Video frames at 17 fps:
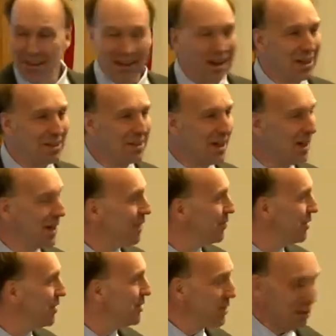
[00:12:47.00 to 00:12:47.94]
I thought I
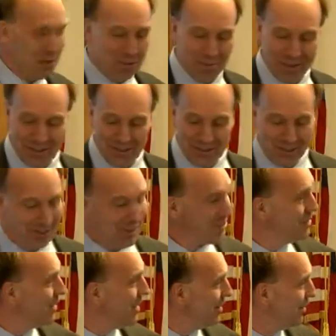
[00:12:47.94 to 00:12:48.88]
would show the picture,
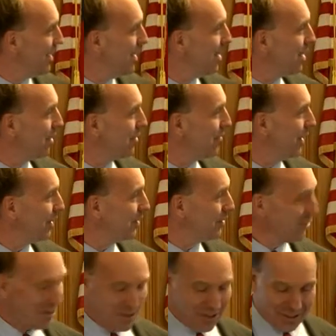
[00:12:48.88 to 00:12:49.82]
because they, they are quite
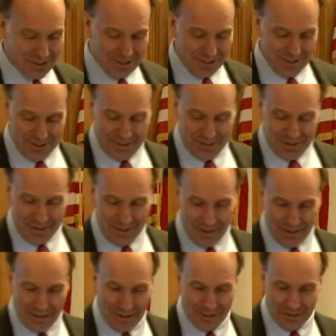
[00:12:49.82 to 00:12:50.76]
gorgeous
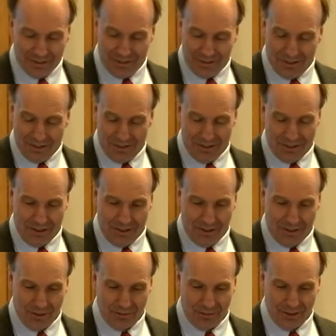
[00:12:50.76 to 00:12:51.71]
uh,
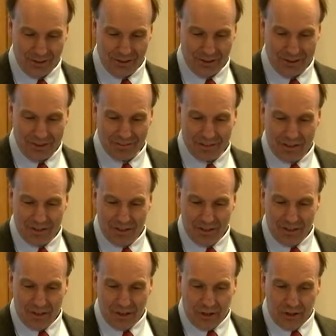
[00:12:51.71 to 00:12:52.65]
in the photograph.
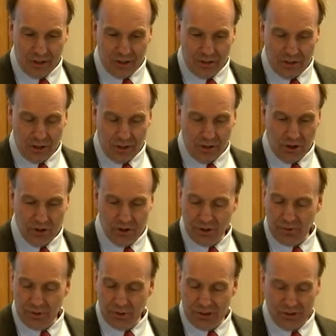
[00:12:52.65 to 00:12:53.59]
So those are
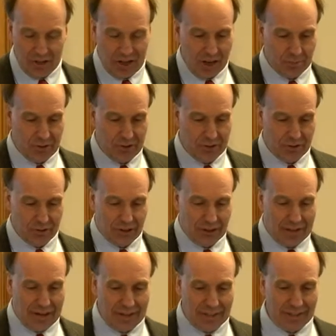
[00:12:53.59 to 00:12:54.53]
a few examples of
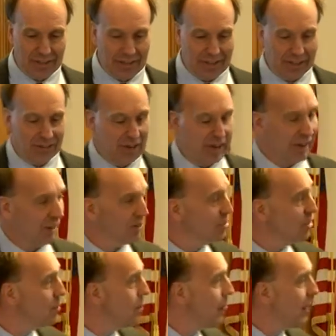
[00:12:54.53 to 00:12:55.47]
organic
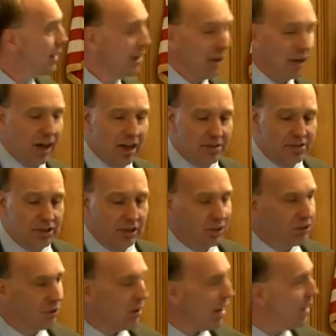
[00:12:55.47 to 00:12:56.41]
electronics. Also,
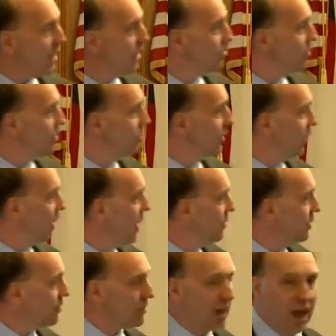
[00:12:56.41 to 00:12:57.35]
it's quite interesting on
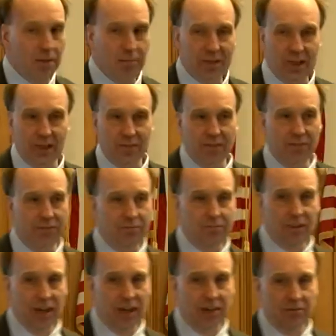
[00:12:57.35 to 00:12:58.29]
this topic of,
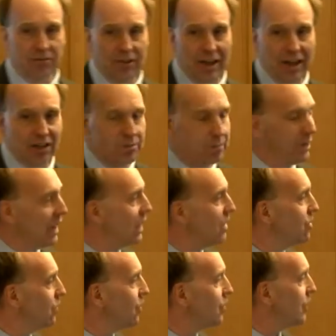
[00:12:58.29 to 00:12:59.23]
of
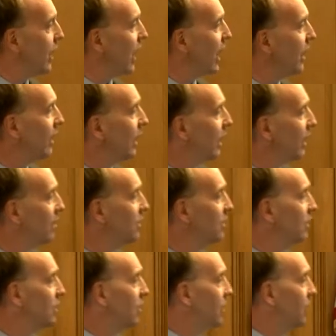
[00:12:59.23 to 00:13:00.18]
exponential scaling.
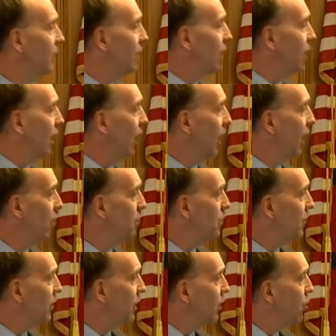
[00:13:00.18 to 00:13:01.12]

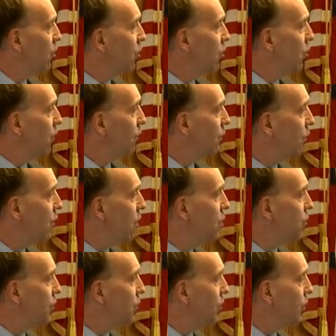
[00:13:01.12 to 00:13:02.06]
Um, the
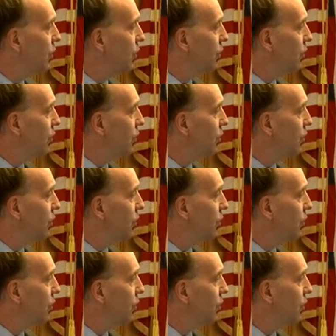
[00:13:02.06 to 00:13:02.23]
first